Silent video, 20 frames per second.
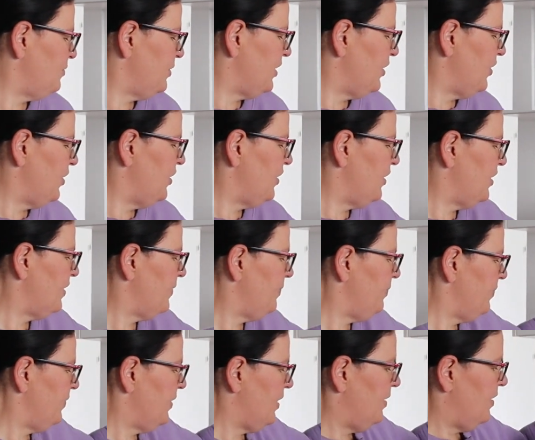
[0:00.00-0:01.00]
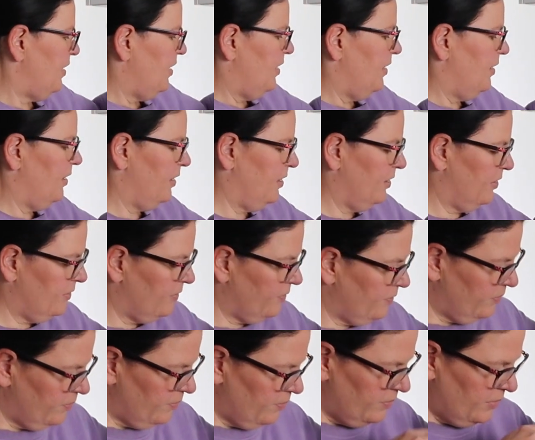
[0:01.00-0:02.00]
We got
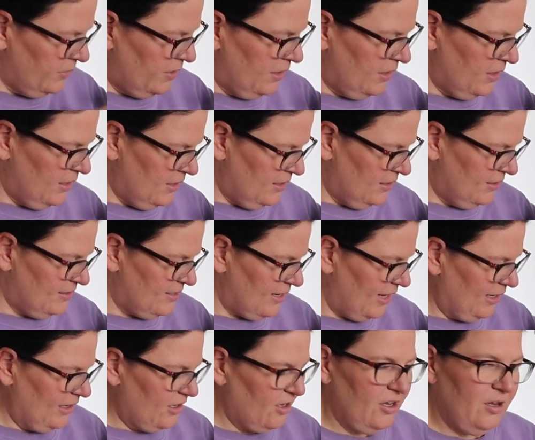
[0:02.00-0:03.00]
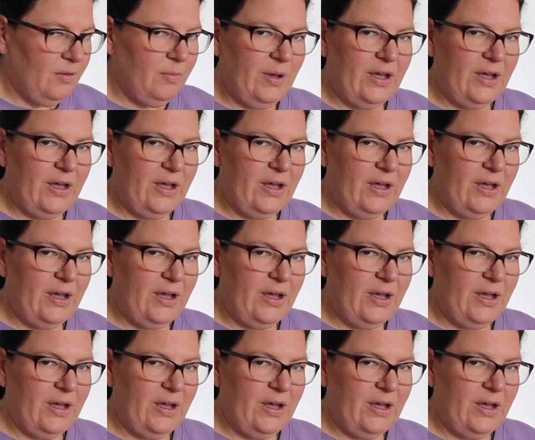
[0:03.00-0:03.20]
$10